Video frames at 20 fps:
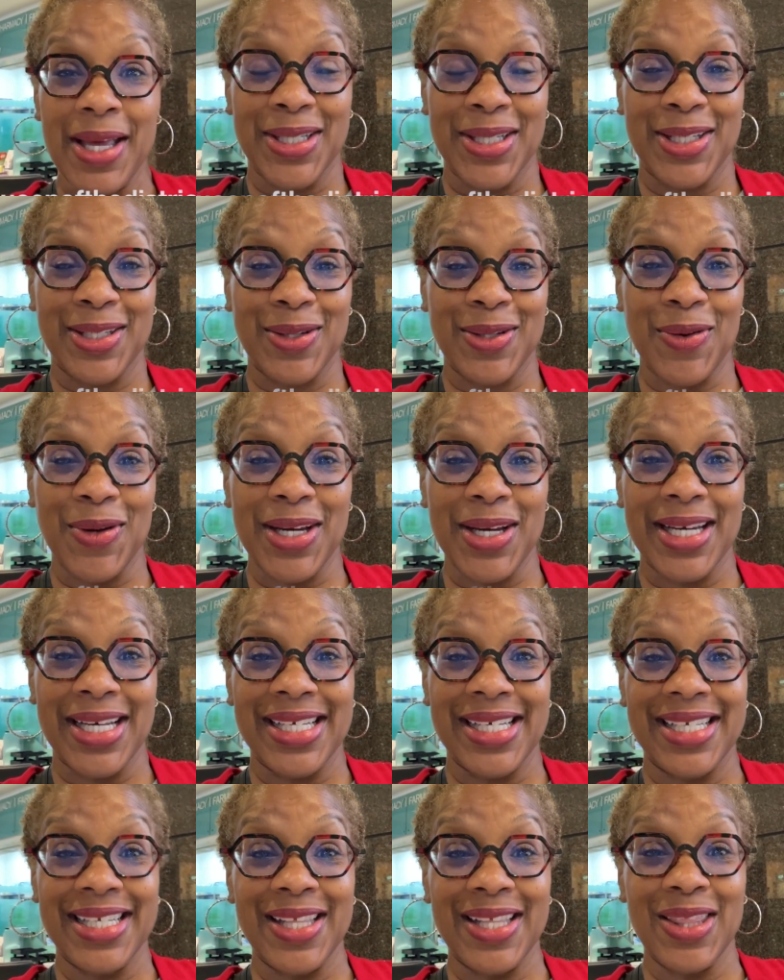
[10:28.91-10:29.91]
Started at
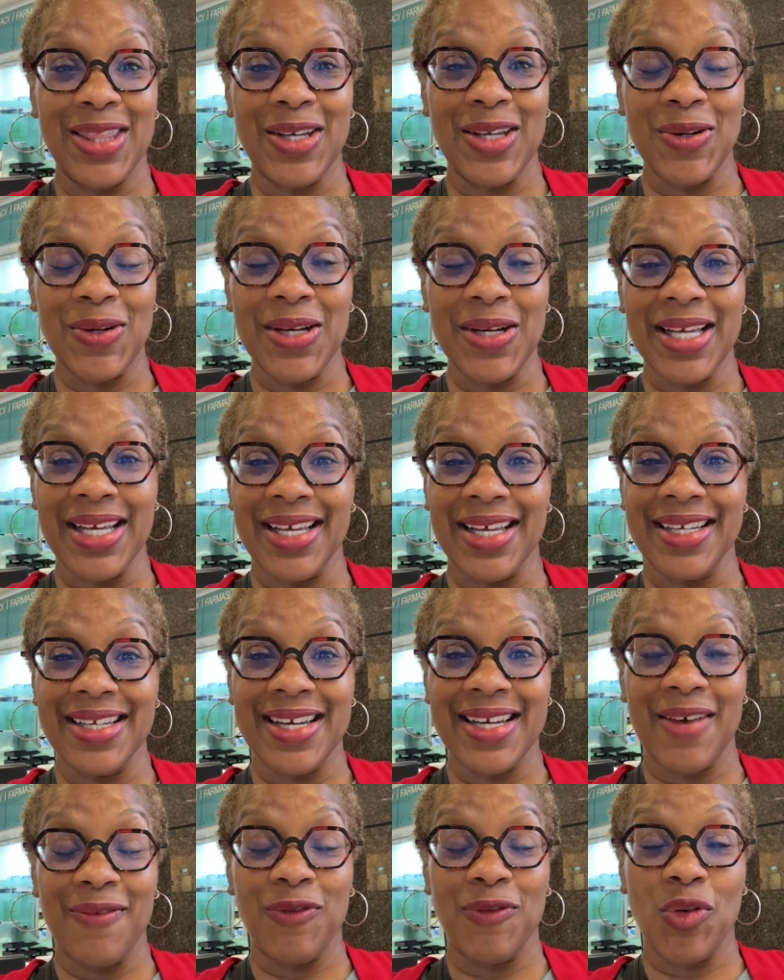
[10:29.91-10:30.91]
10:30,
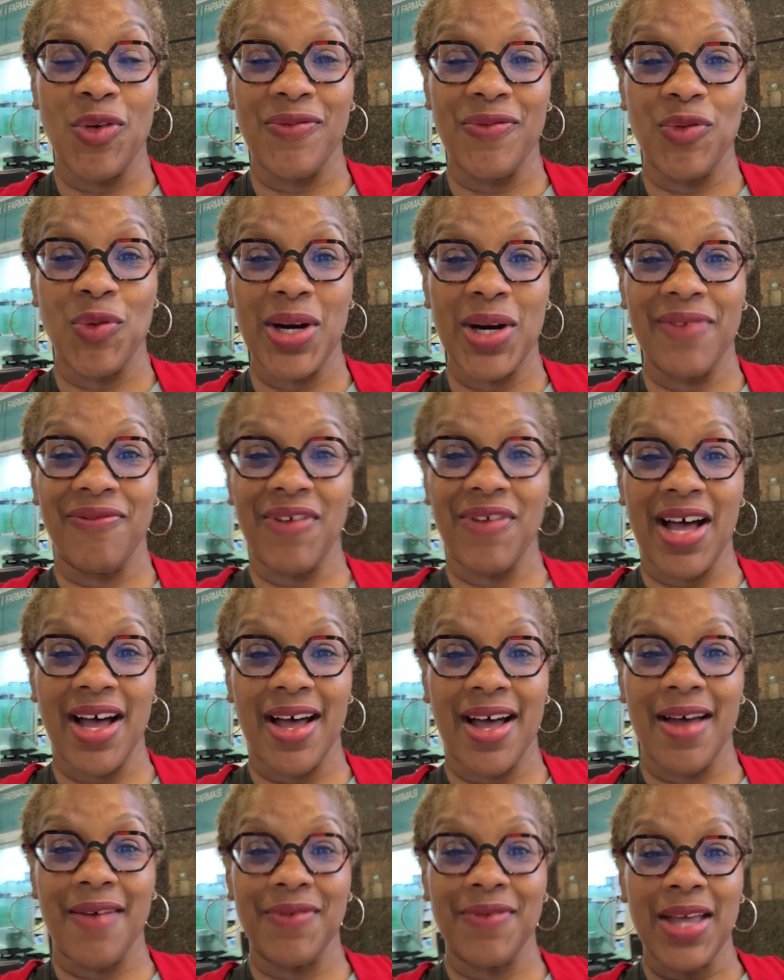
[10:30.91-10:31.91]
ended at
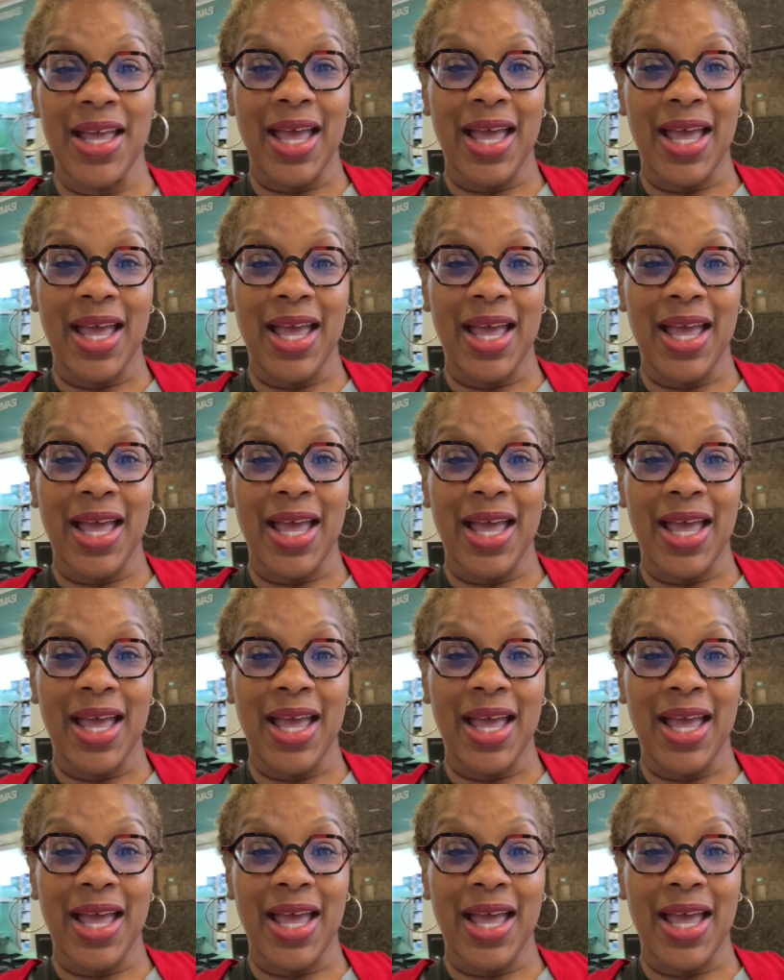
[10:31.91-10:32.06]
4:45,